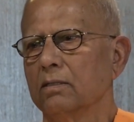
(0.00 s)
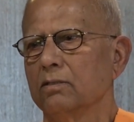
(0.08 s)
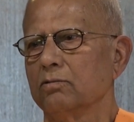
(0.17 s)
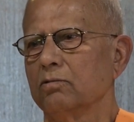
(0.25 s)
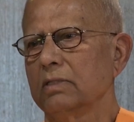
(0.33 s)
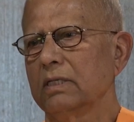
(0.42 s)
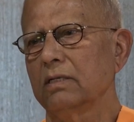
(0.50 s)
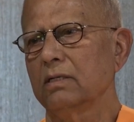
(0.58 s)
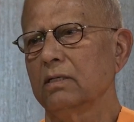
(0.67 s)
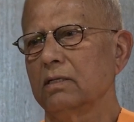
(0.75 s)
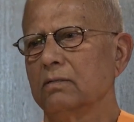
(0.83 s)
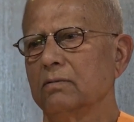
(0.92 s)
So
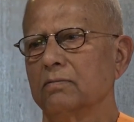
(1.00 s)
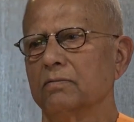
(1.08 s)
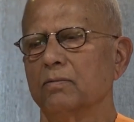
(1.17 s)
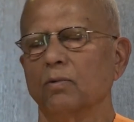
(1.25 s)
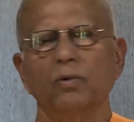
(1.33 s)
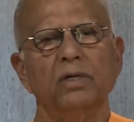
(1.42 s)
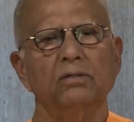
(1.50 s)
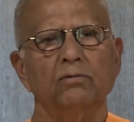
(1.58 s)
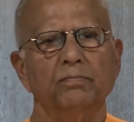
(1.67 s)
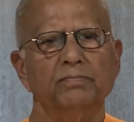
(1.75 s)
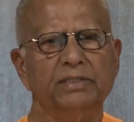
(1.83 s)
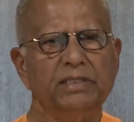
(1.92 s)
he went
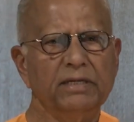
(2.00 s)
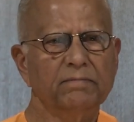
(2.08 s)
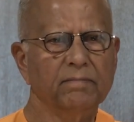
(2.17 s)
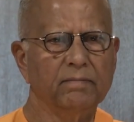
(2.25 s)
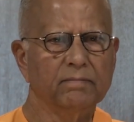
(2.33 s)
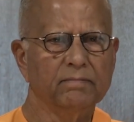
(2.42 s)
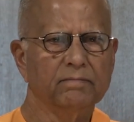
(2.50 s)
to gym